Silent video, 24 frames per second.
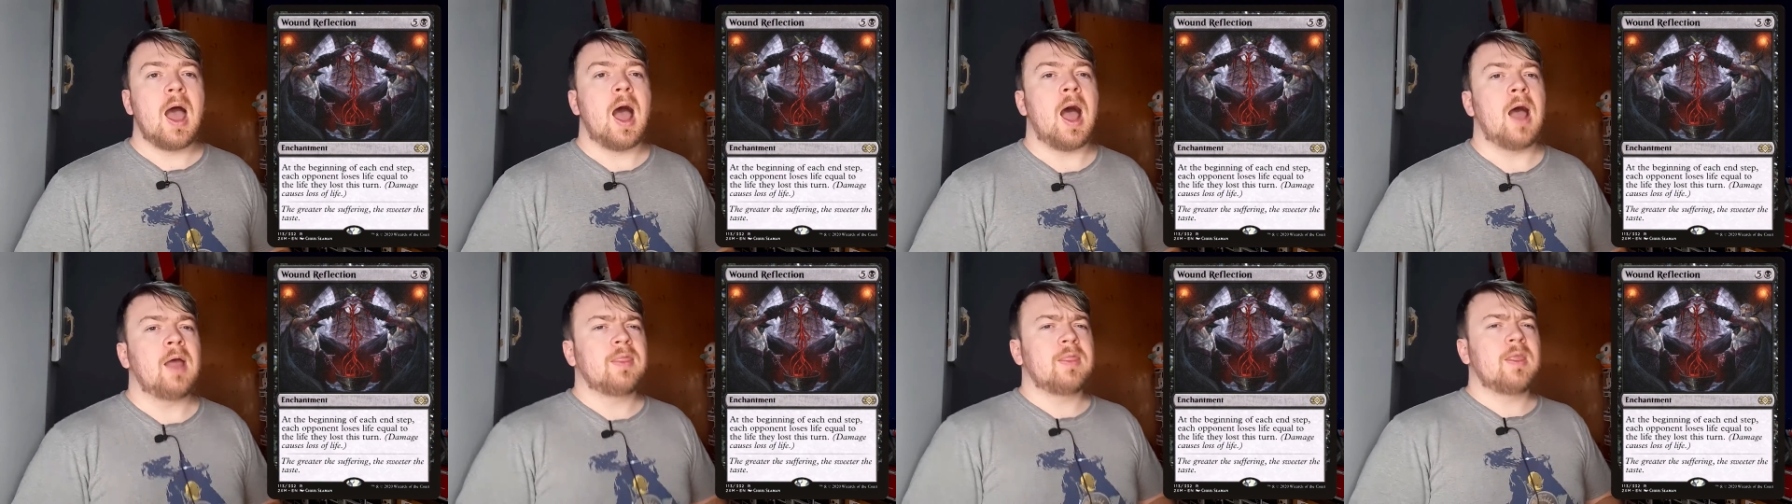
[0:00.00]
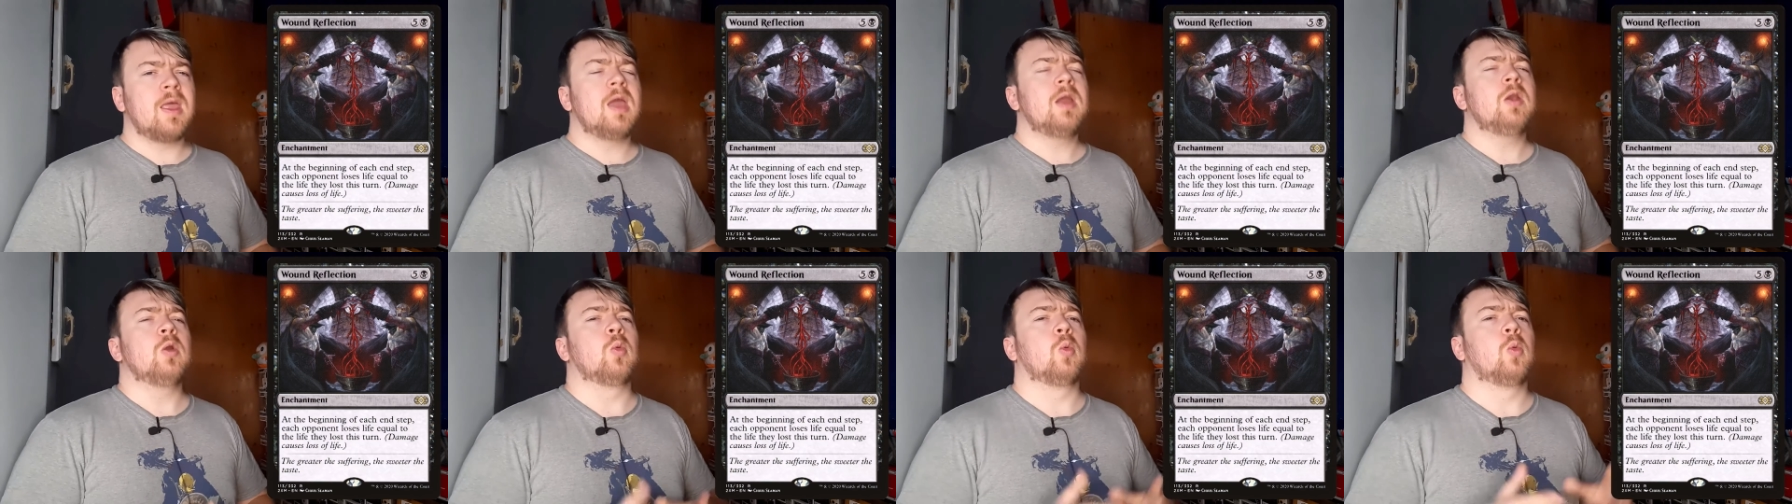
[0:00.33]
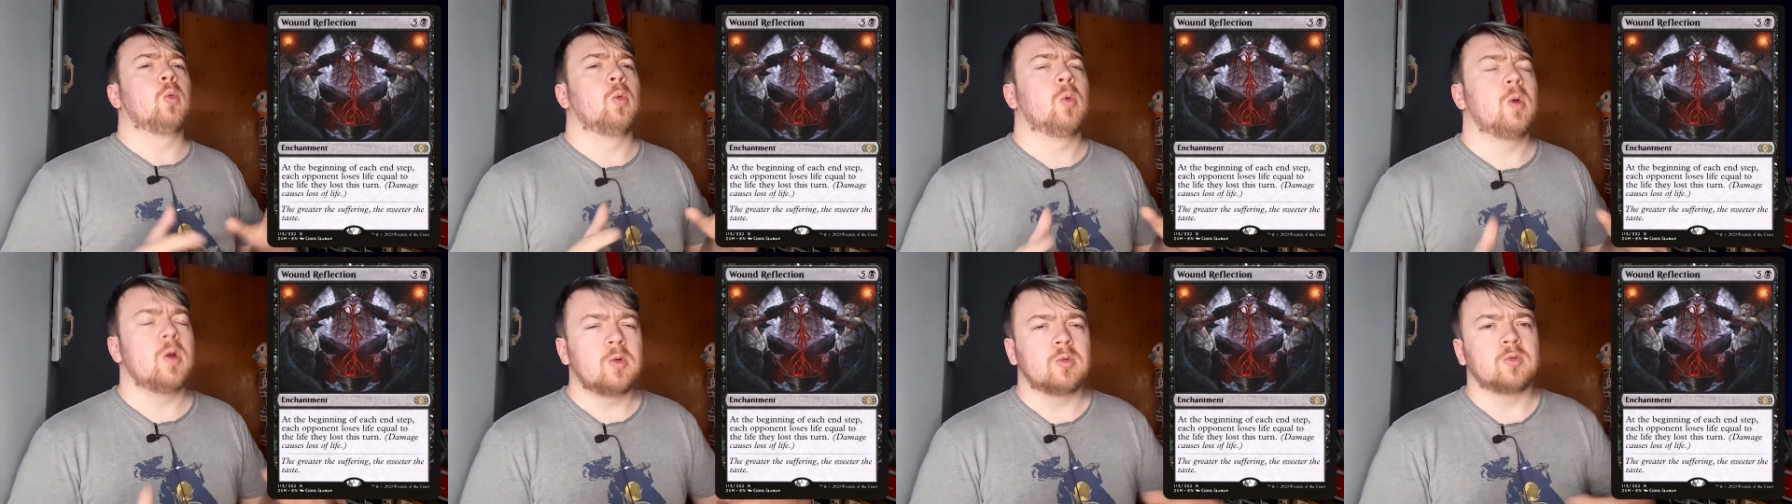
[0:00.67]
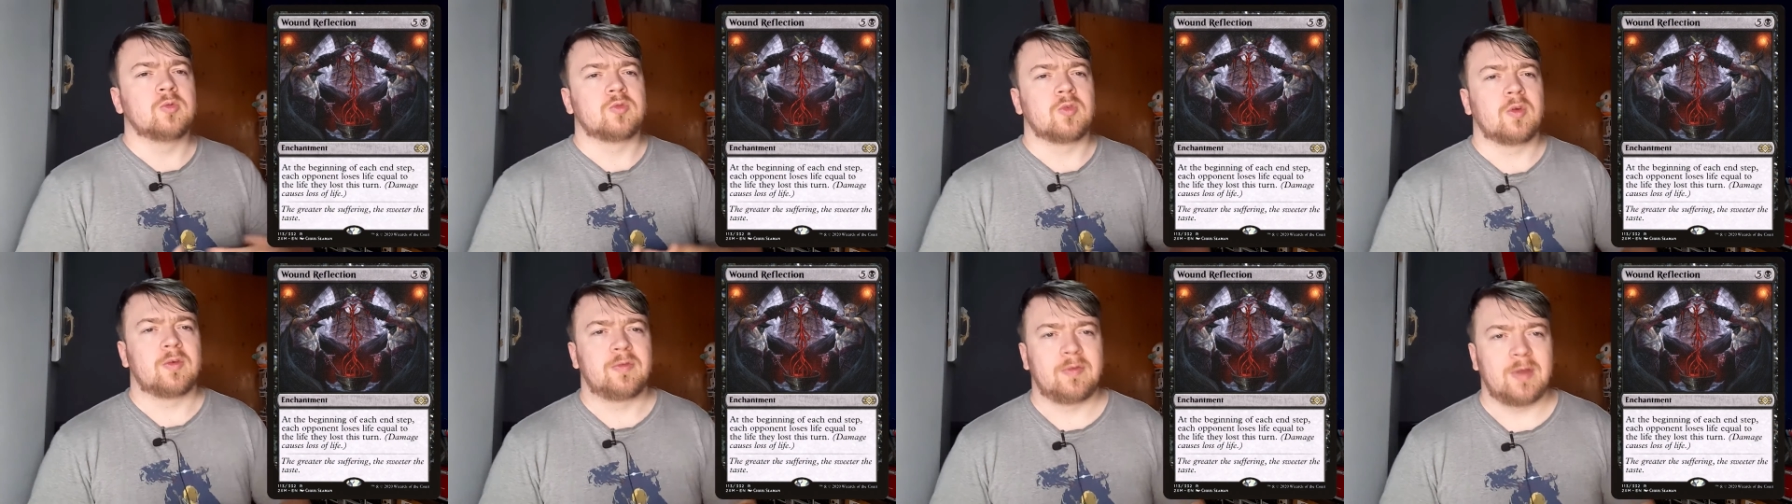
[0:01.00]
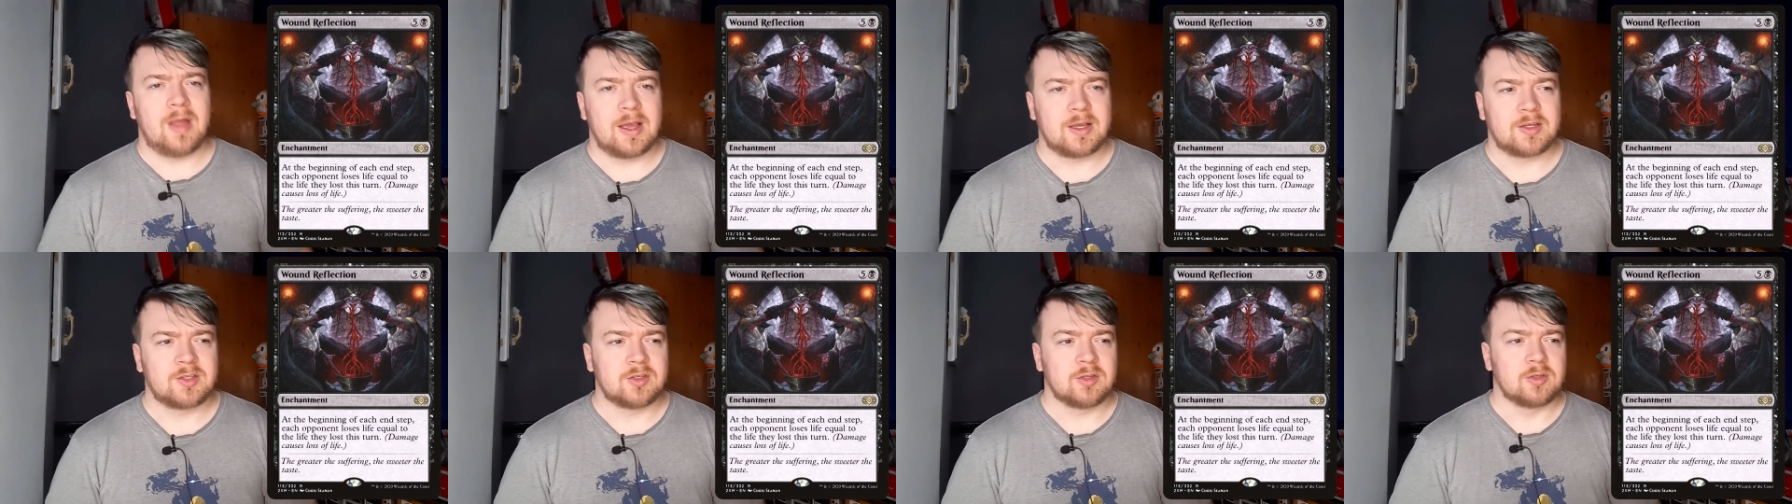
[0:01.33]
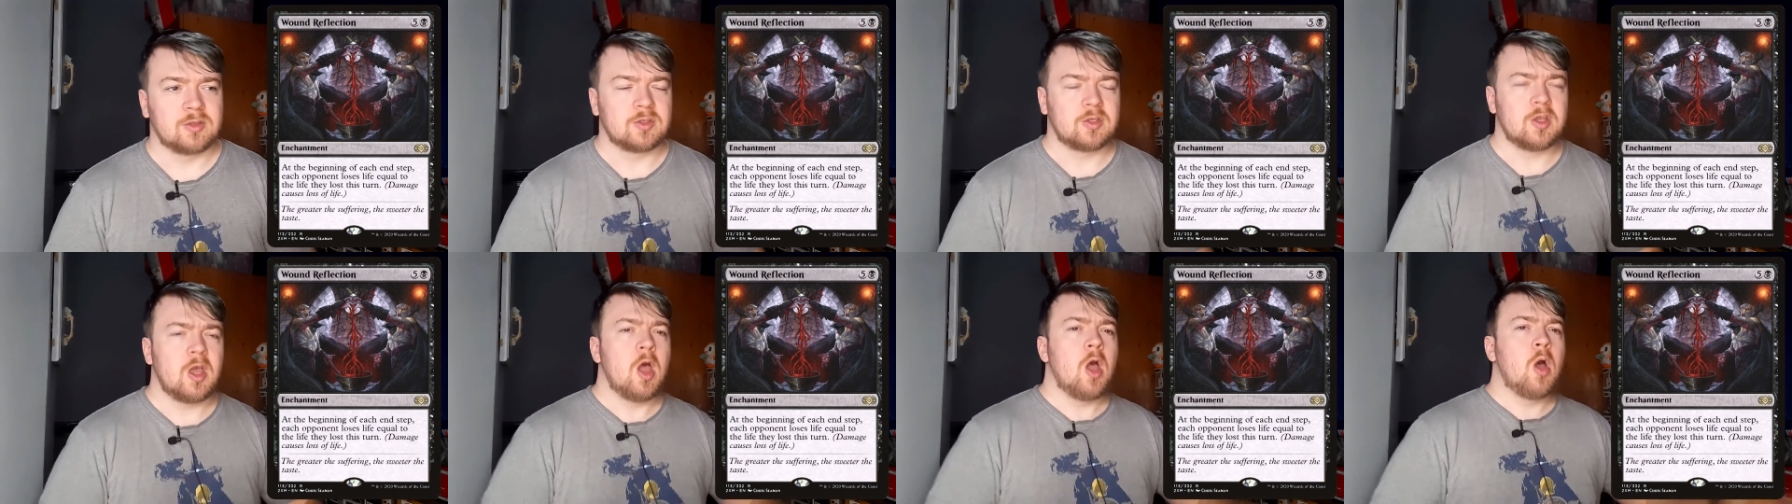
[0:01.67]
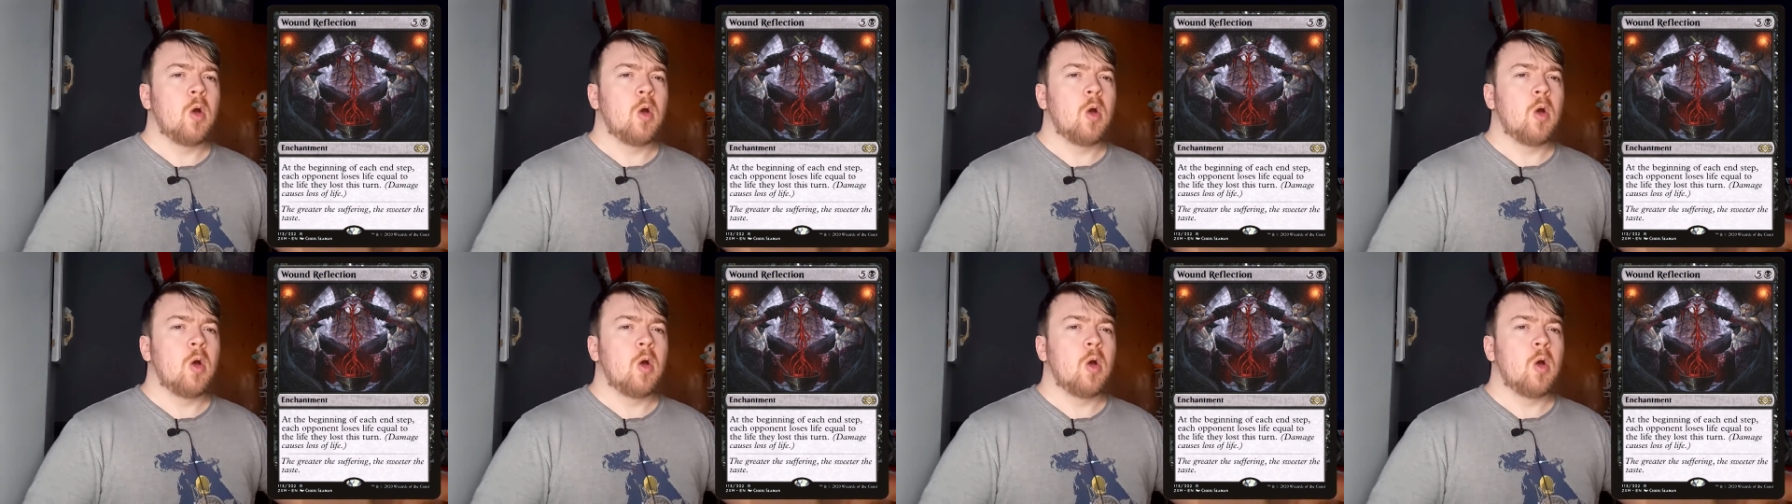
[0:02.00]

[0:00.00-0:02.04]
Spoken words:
And then Wound Reflections.